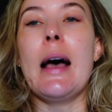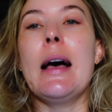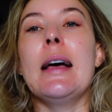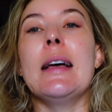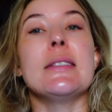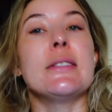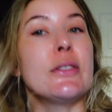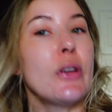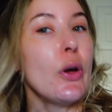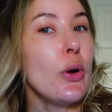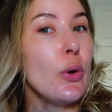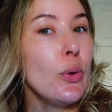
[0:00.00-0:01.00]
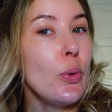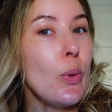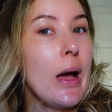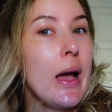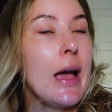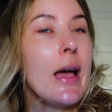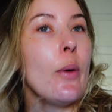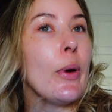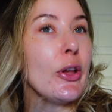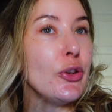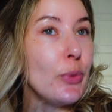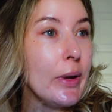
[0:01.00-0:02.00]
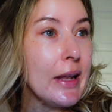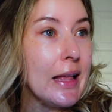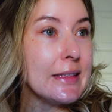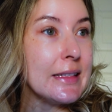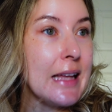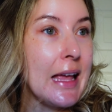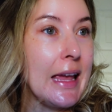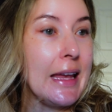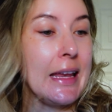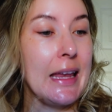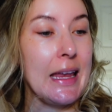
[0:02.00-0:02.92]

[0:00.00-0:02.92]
Uh, so we're doing that today.